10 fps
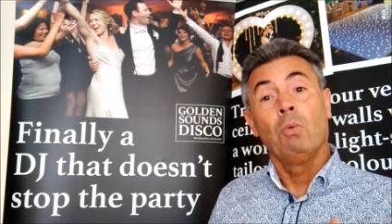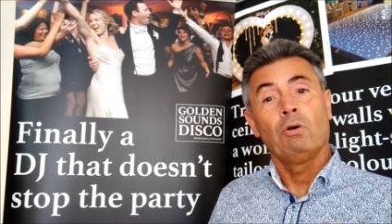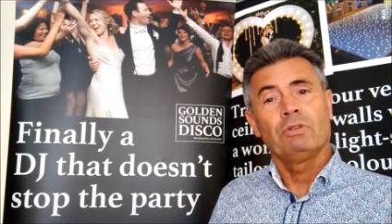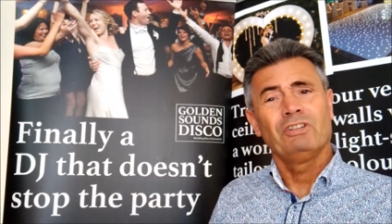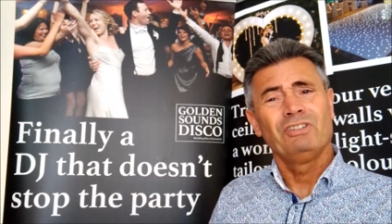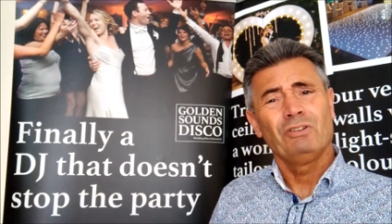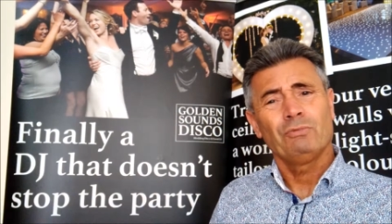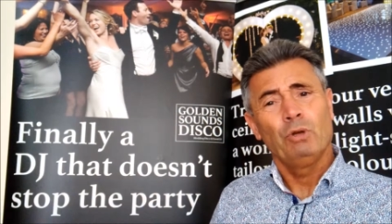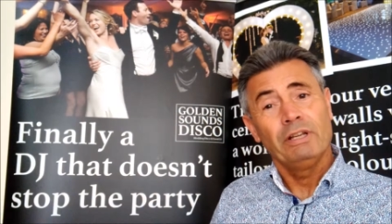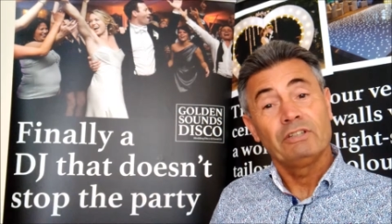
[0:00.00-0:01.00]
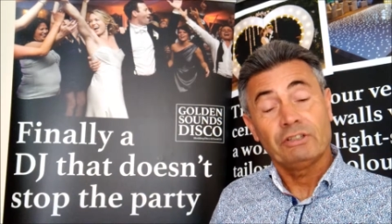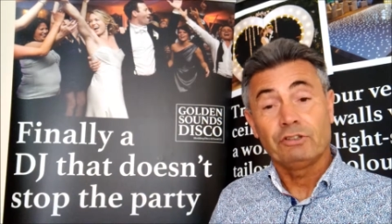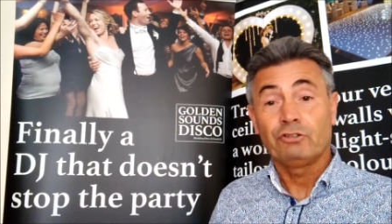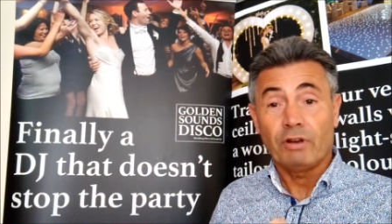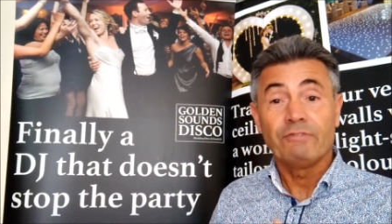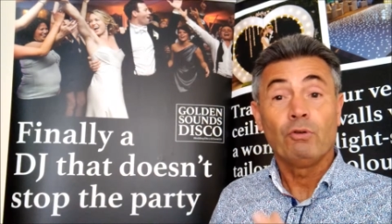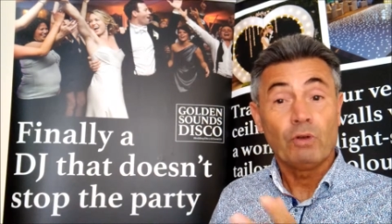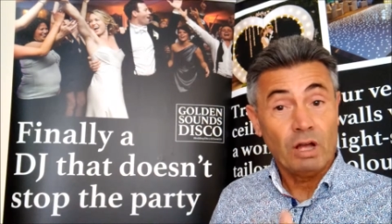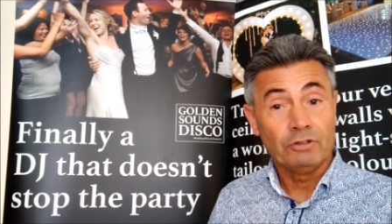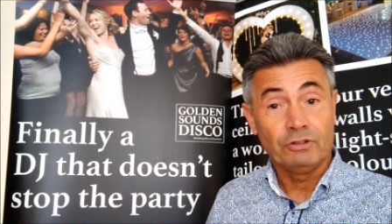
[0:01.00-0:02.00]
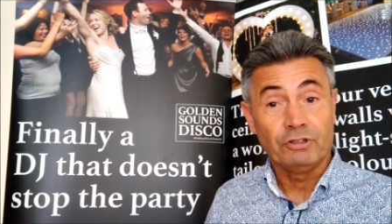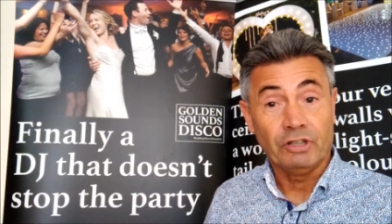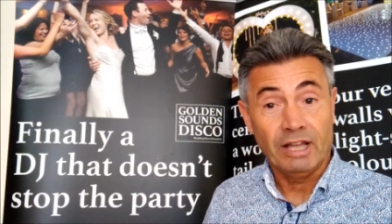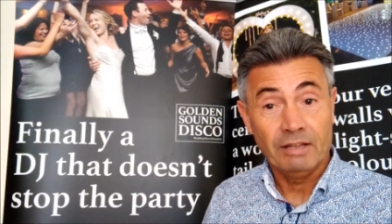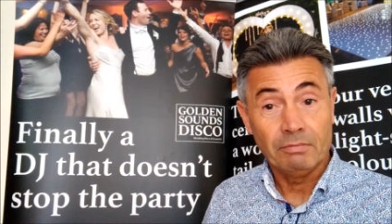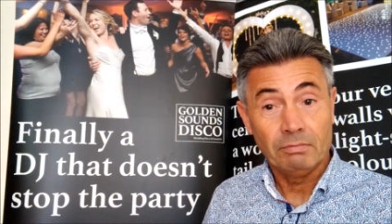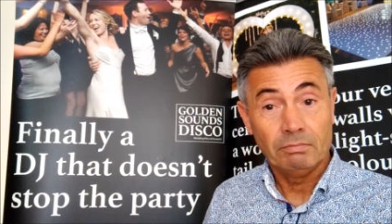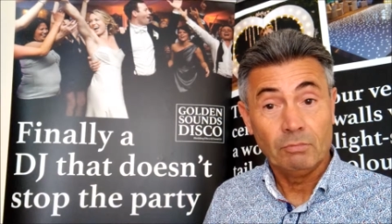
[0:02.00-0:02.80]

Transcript: Well, there's not really such a straightforward answer to that.